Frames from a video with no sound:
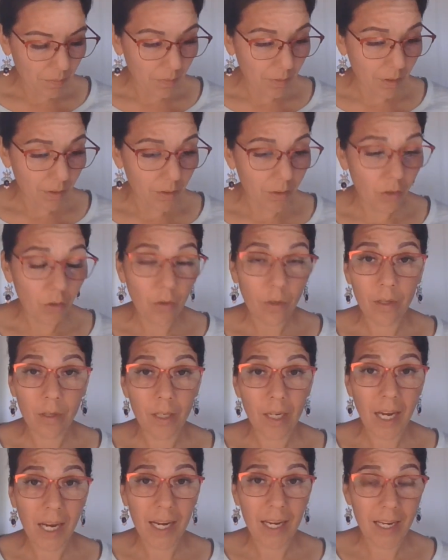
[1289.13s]

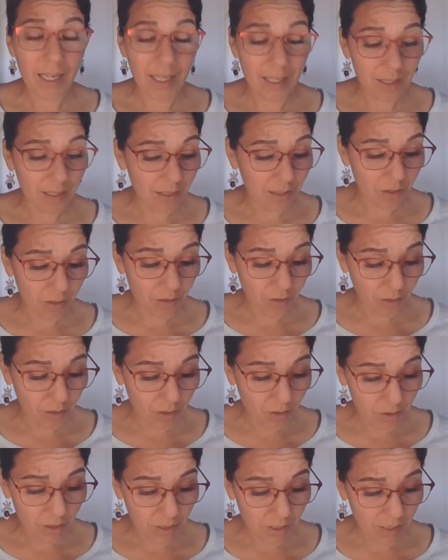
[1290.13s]

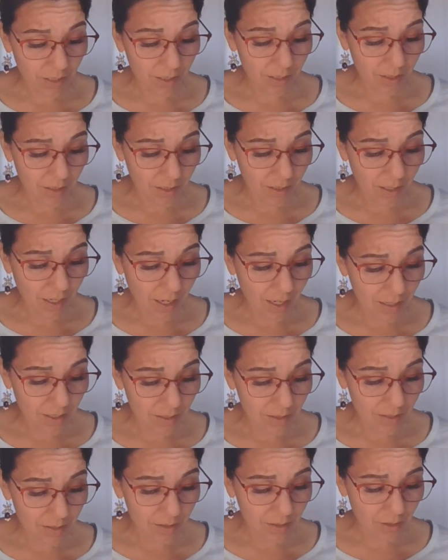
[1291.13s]
you're sitting in the night.
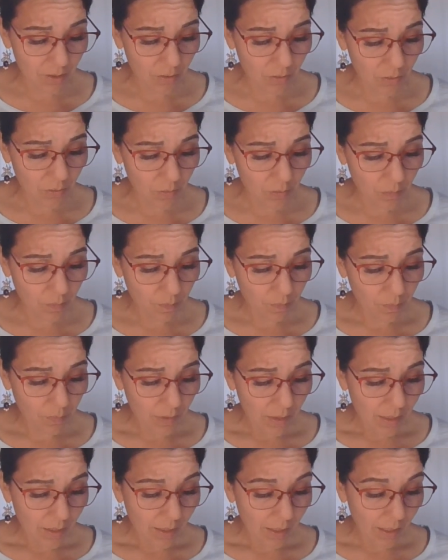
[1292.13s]
So
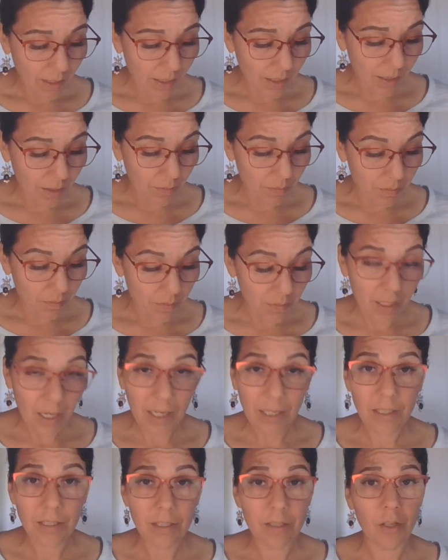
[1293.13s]

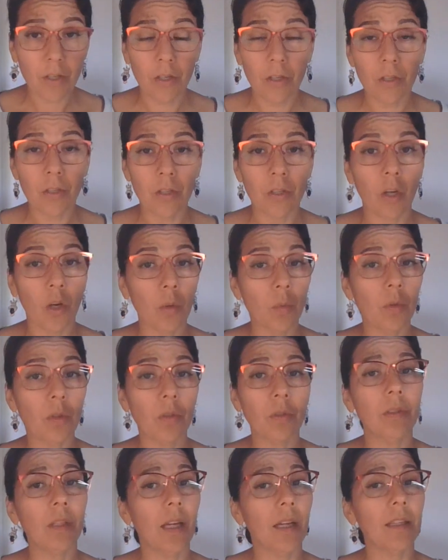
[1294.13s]
nights are
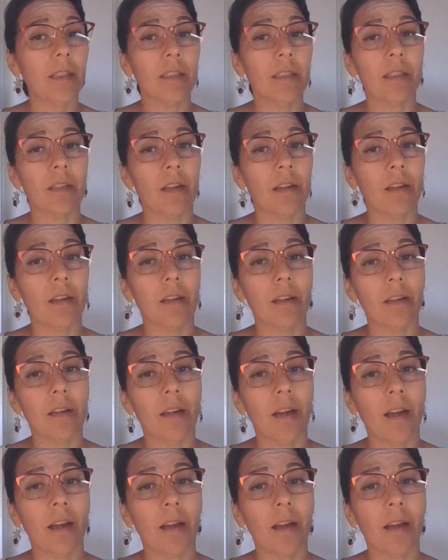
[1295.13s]
noble. Nights are